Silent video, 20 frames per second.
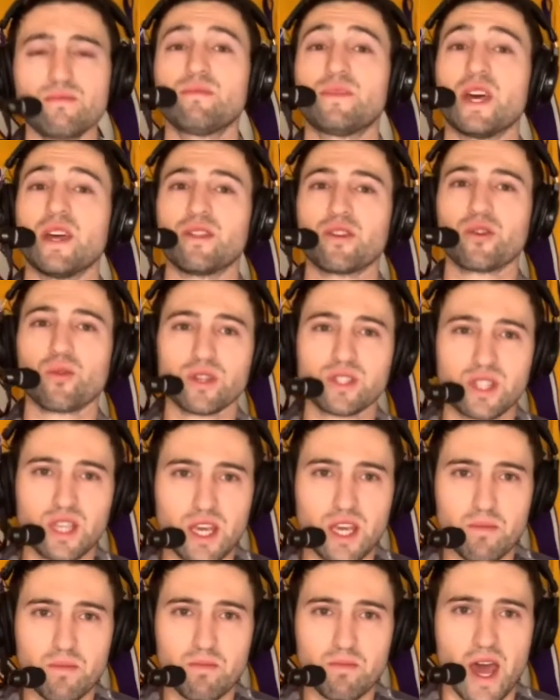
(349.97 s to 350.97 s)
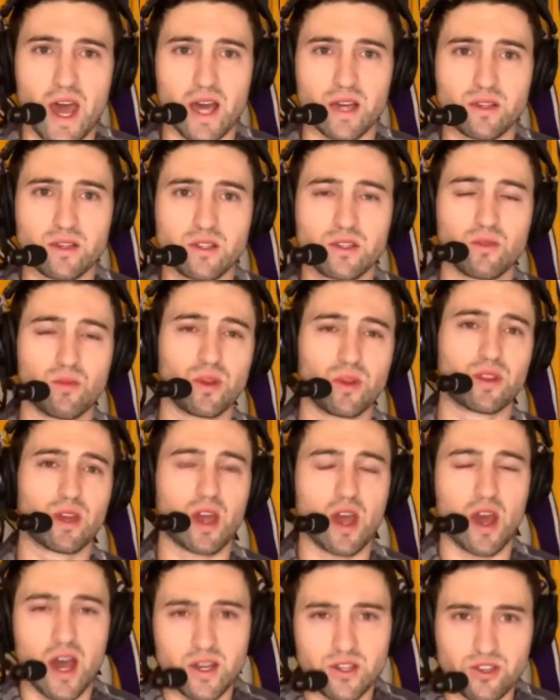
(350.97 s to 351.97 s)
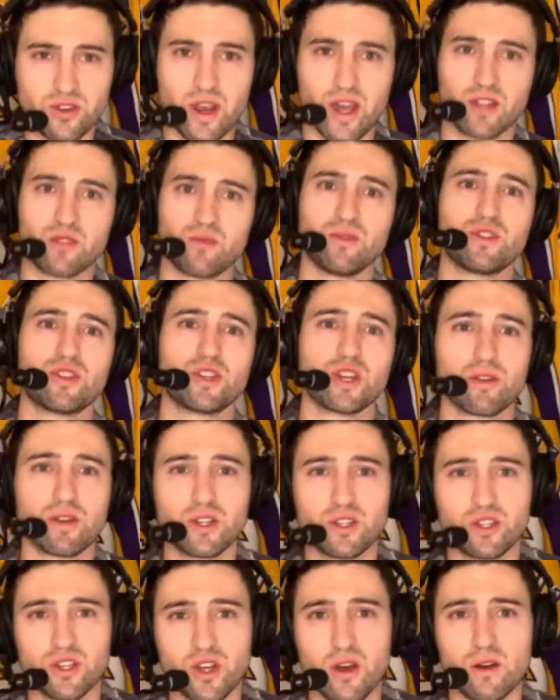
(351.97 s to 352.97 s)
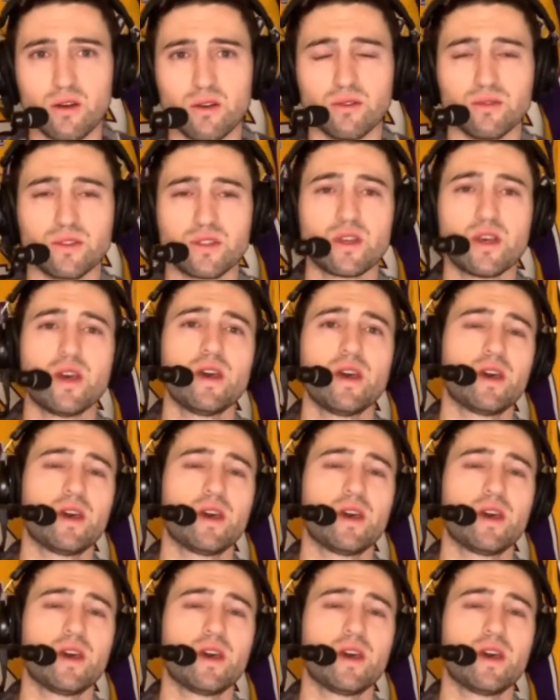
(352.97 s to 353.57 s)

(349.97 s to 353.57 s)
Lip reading: Then there was the impasse with the contract with Jerry Jones